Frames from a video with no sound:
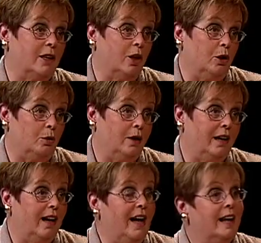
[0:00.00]
code,
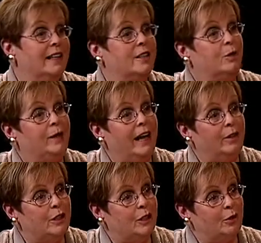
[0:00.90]
and so now
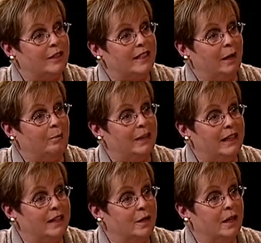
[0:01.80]
insurance
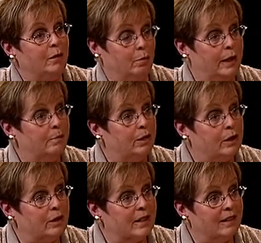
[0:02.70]
companies
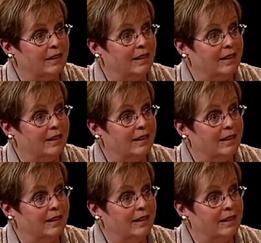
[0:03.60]
reimburse.